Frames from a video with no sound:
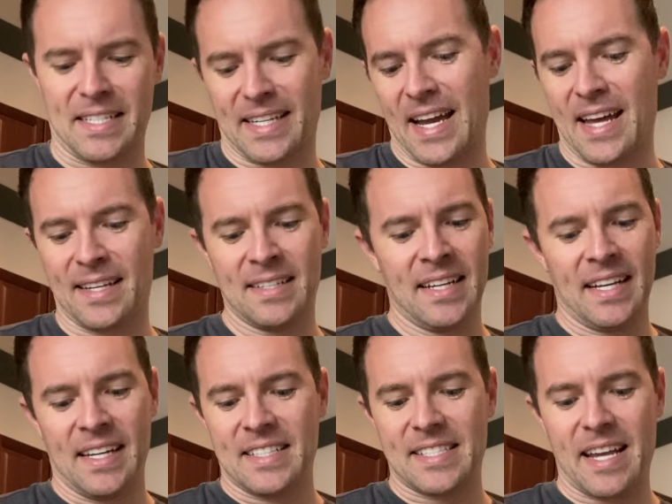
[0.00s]
And again,
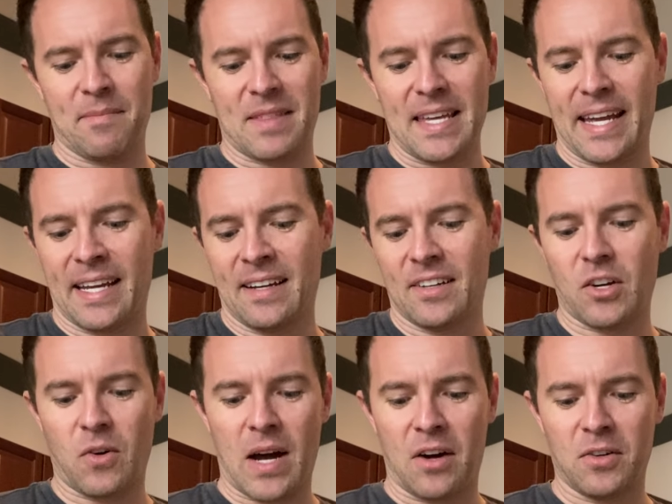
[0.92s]
same thing,
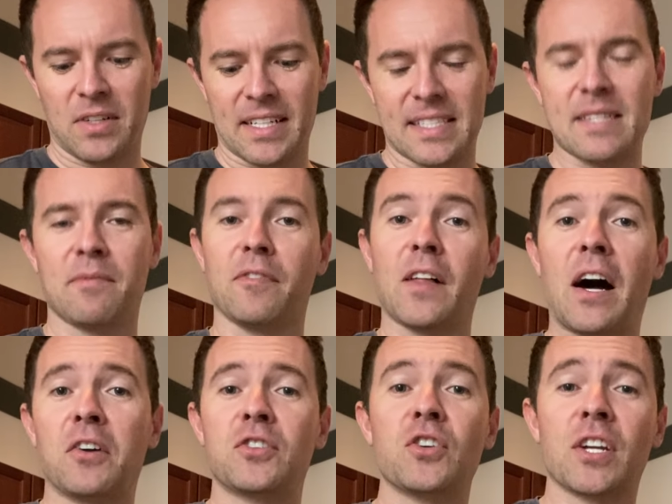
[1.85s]
go out, get some
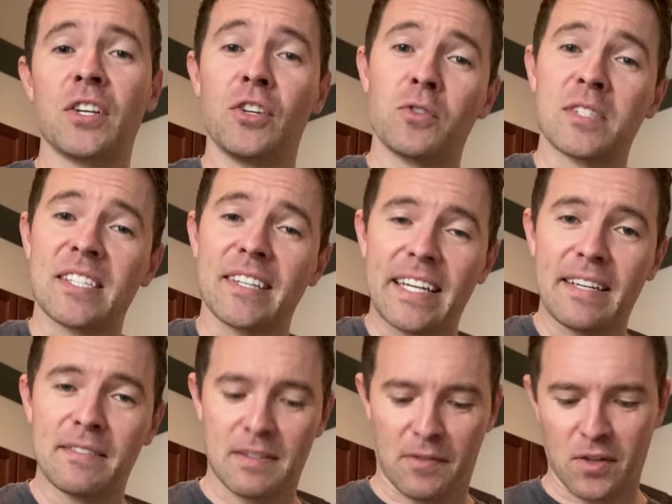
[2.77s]
flowers. You can use
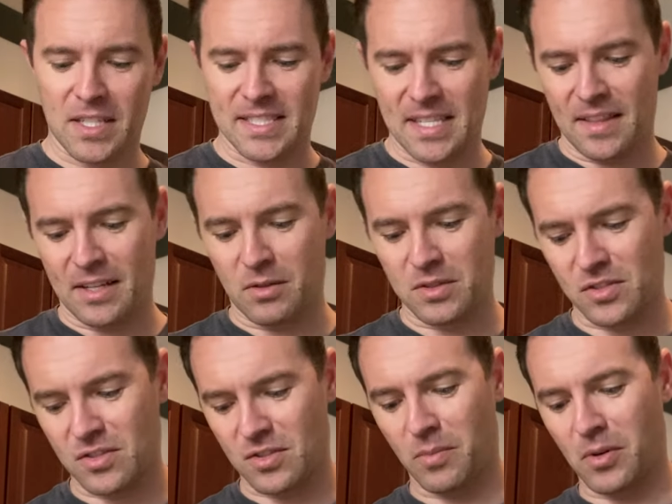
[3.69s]
leaves for this, I think, which
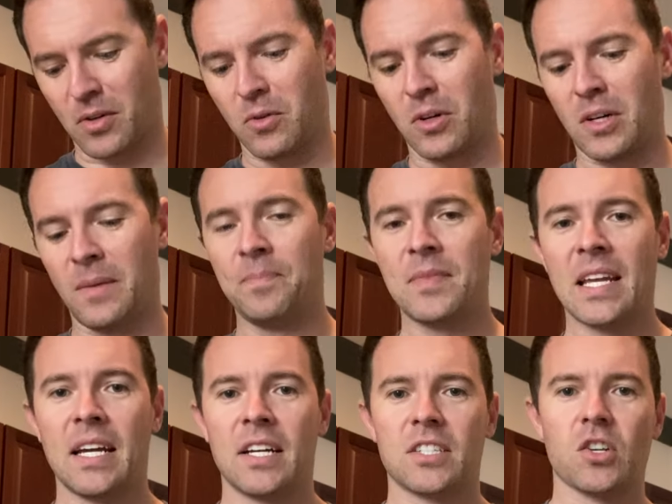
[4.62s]
is super cool.
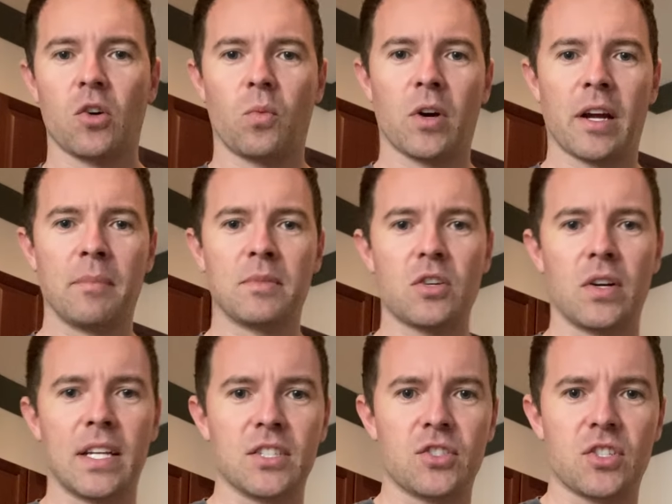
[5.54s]
So what I'm
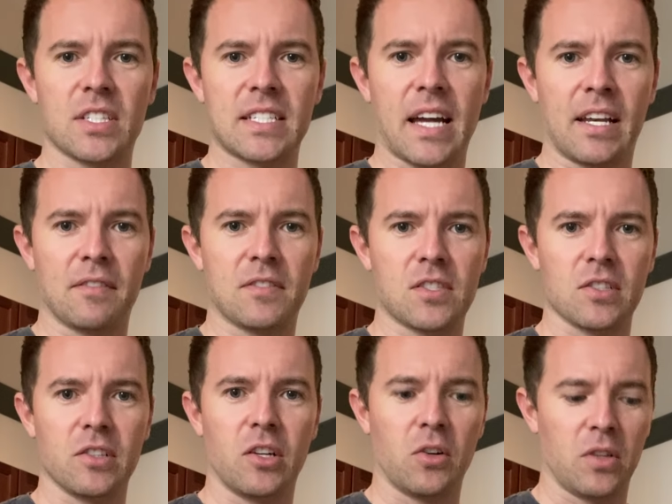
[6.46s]
doing is just kind of
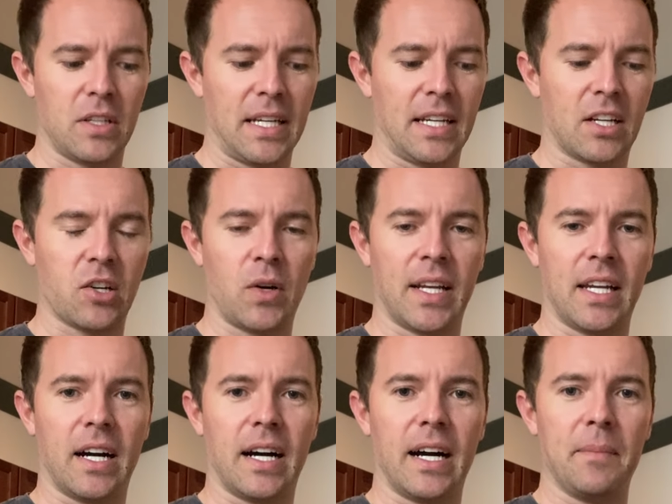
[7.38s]
slowly
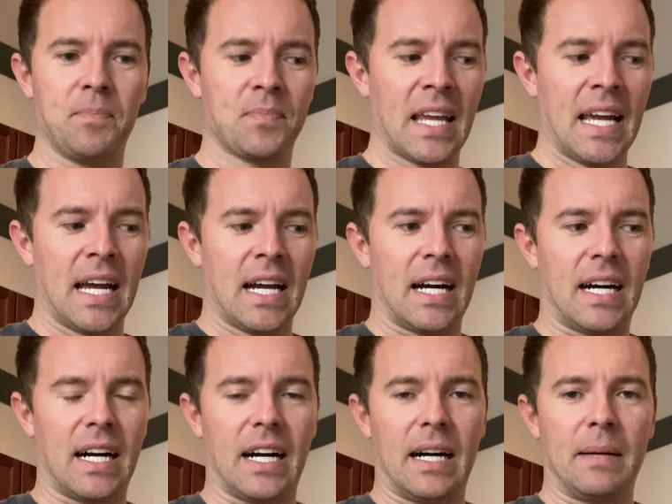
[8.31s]
going up
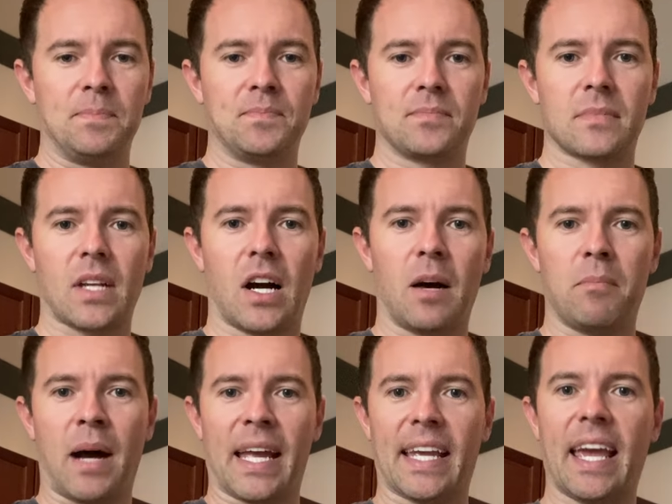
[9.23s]

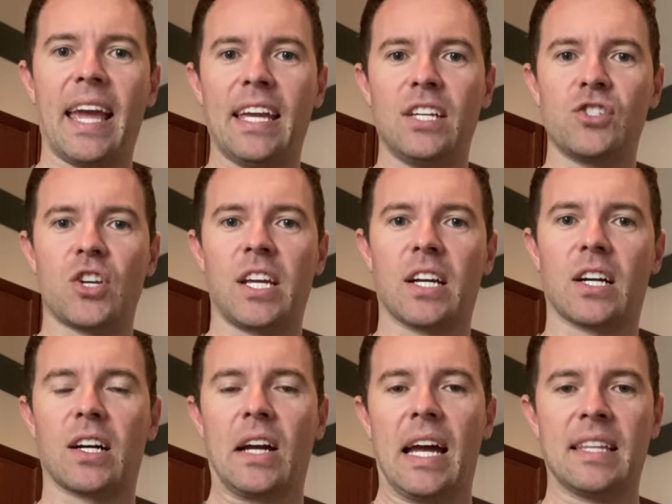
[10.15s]
my cage
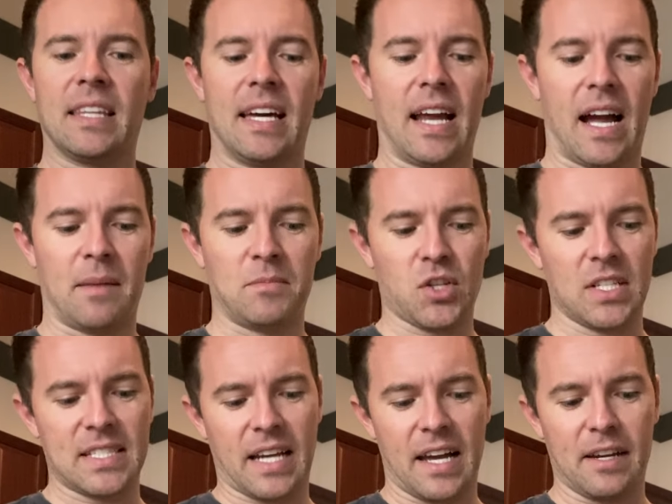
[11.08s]
here, and then I'm
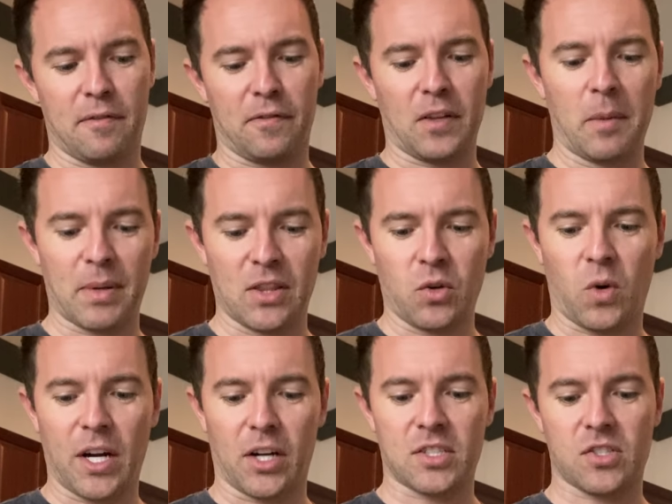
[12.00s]
just kind of flipping the wire.